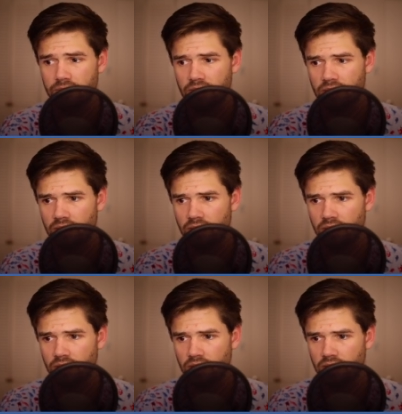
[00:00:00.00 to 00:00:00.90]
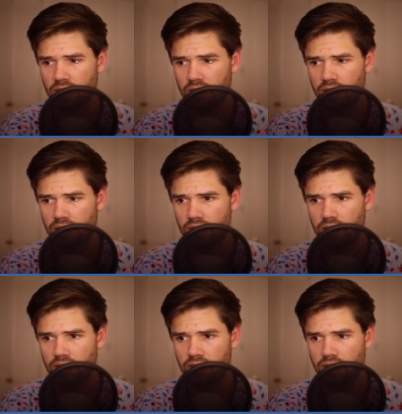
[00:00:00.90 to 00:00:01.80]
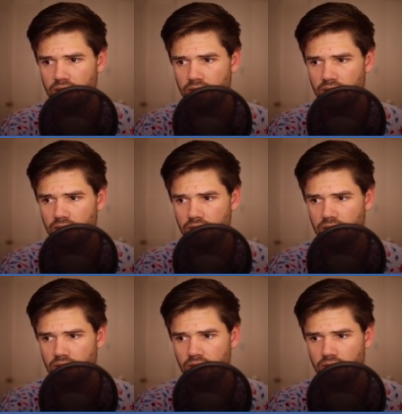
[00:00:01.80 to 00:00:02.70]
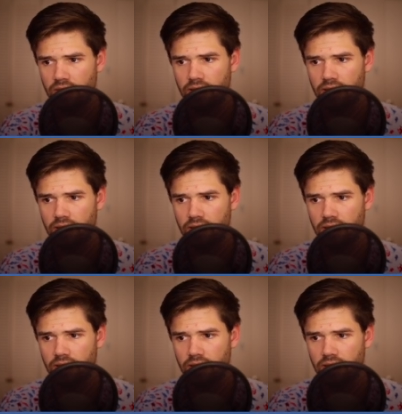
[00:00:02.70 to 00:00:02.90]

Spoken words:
[no speech]